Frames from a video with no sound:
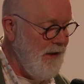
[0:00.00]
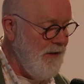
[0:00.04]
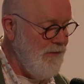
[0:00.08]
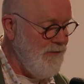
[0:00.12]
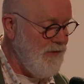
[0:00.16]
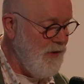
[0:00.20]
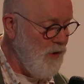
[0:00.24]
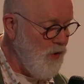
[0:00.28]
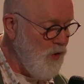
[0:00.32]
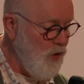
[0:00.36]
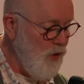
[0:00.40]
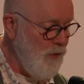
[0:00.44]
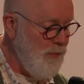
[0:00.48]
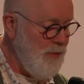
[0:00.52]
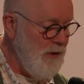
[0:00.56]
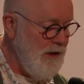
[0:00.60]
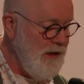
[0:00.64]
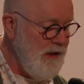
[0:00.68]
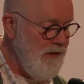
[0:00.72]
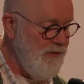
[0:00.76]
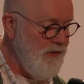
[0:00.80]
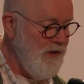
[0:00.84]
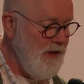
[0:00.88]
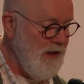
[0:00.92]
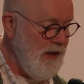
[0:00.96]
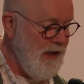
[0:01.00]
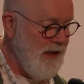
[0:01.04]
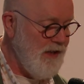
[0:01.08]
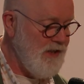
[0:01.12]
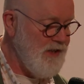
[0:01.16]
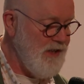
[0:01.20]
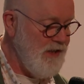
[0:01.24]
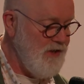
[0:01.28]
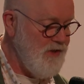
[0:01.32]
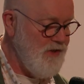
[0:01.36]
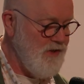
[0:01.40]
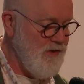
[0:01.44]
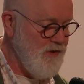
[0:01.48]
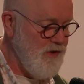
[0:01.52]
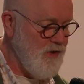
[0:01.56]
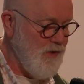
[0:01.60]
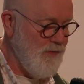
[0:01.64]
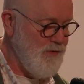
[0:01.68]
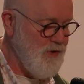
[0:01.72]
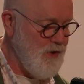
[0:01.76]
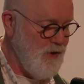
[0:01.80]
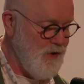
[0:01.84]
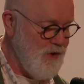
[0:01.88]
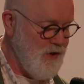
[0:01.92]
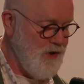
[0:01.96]
Van Gogh believed in the existence of
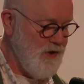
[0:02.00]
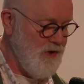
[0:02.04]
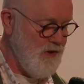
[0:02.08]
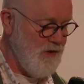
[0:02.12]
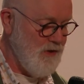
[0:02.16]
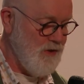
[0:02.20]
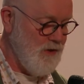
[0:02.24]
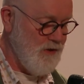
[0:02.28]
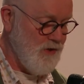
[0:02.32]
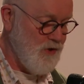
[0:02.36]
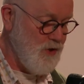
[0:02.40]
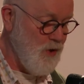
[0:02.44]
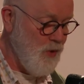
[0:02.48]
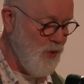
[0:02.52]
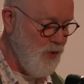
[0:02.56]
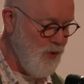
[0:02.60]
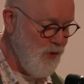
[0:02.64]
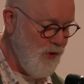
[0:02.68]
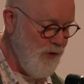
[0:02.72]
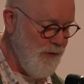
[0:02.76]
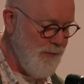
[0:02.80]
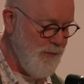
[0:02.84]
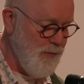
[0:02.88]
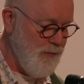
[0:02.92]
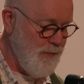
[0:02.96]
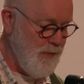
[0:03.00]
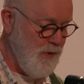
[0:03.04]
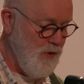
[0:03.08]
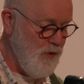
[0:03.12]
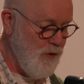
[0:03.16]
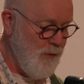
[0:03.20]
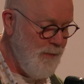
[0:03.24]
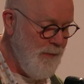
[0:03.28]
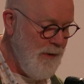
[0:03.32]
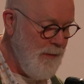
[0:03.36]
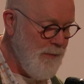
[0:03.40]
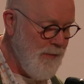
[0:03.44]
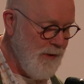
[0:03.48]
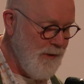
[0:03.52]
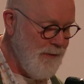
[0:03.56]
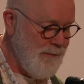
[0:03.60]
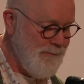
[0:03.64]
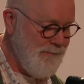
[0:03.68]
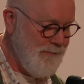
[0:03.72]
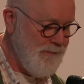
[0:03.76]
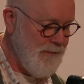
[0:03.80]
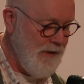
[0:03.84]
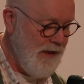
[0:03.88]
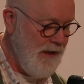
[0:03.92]
such so-called pure people,